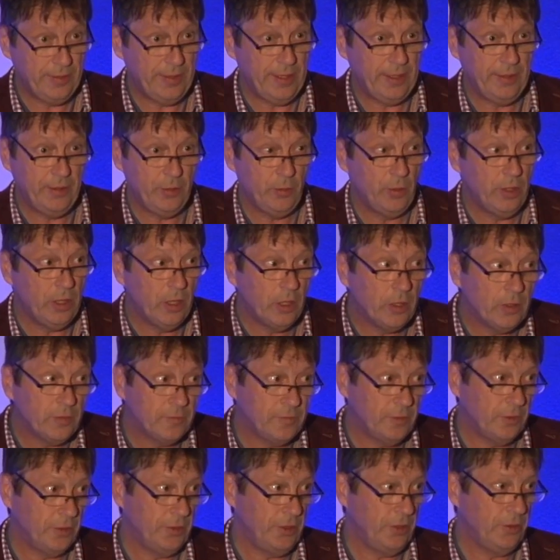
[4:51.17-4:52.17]
They do a lot
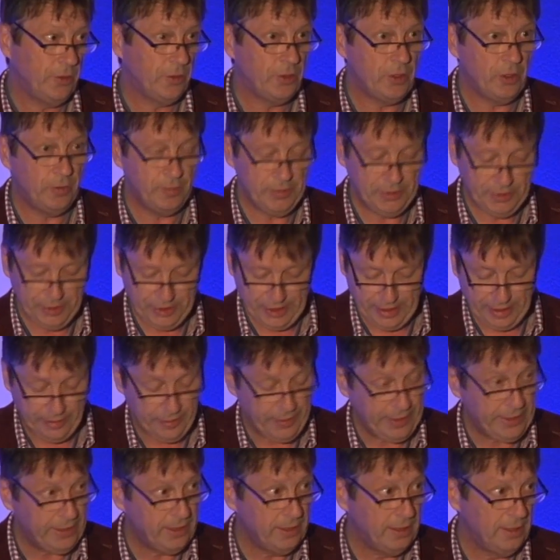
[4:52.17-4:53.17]
of audio
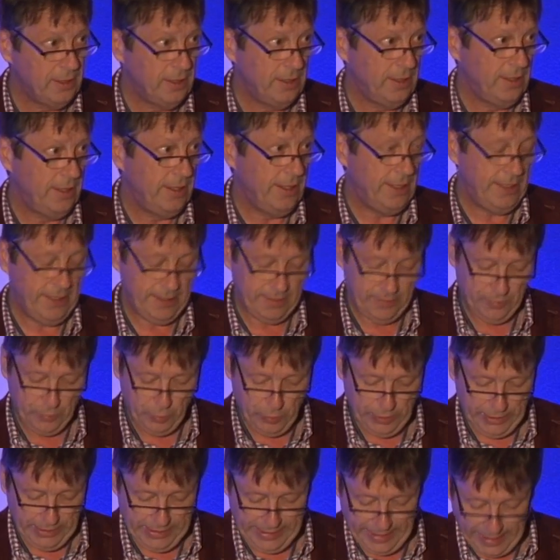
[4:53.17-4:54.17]
commentary, and
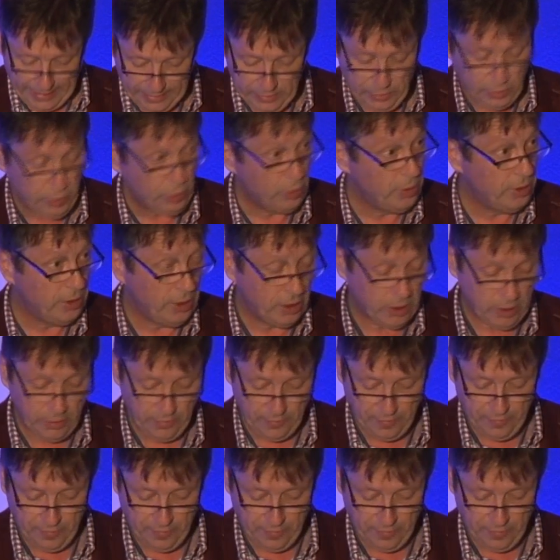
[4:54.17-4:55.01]
we can do a lot of